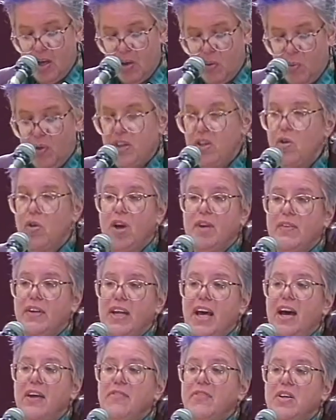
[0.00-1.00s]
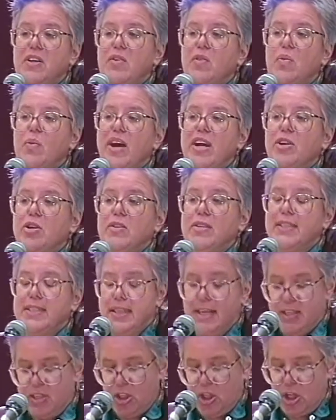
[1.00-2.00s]
"Whether you're on the left, the right, or the
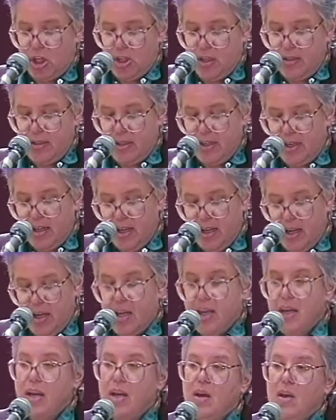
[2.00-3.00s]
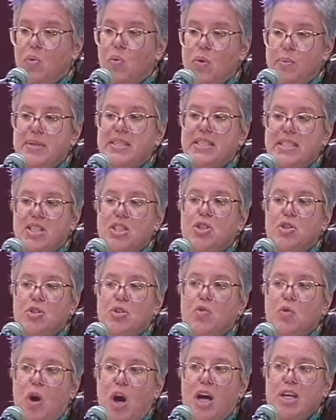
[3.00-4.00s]
center, women's issues
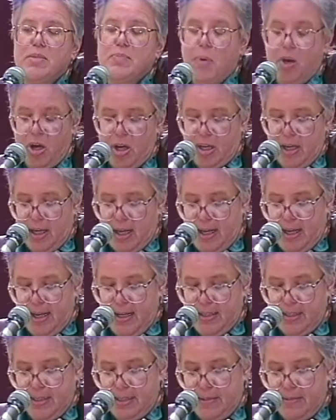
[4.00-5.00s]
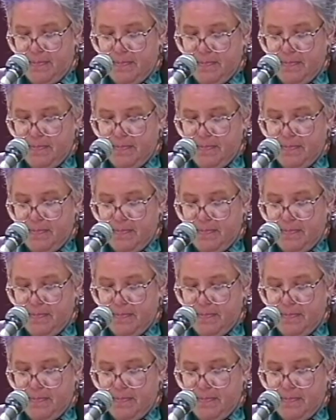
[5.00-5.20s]
cross party lines.